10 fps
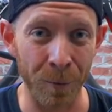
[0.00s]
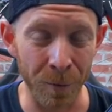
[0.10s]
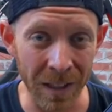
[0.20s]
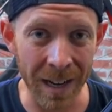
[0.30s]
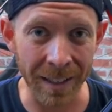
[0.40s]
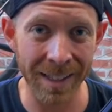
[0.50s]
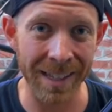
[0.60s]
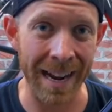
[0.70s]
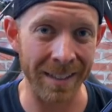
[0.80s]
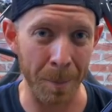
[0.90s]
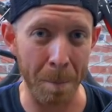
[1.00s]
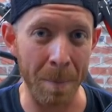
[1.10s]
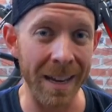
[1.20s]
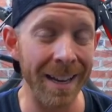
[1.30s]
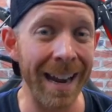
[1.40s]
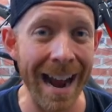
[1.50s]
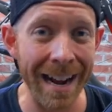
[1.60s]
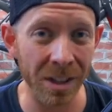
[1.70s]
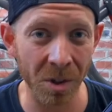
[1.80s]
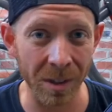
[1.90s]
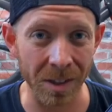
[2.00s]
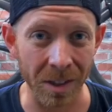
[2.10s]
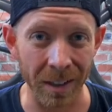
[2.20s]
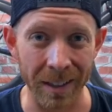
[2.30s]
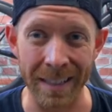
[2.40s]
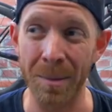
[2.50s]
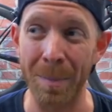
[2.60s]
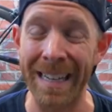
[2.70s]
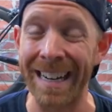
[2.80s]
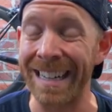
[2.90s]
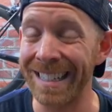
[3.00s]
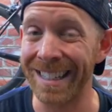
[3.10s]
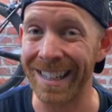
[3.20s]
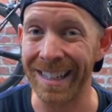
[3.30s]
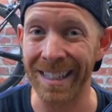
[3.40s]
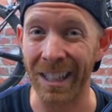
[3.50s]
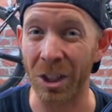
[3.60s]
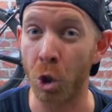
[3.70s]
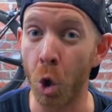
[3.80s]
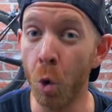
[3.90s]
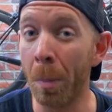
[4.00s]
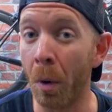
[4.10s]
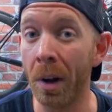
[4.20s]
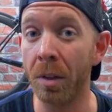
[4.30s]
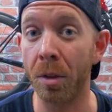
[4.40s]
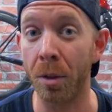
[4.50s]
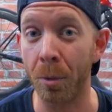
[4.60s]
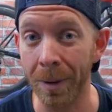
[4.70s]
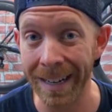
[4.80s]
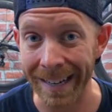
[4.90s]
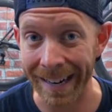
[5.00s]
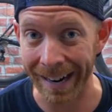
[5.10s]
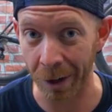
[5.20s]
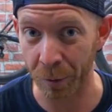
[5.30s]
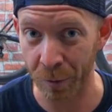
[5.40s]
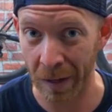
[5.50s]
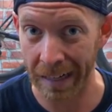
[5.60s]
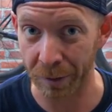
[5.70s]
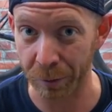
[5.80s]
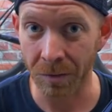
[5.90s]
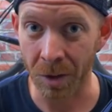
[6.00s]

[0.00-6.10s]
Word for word: Flux has a big asterisk on it is because it's like a two point three out of five.